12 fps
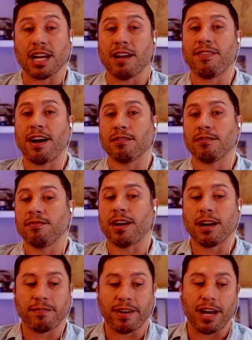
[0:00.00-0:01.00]
I found
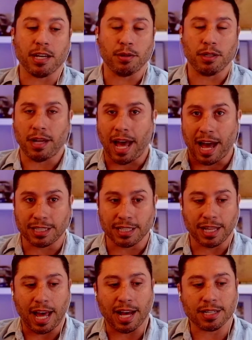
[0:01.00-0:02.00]
very valuable. Add to
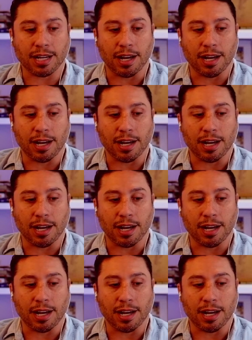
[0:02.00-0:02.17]
that,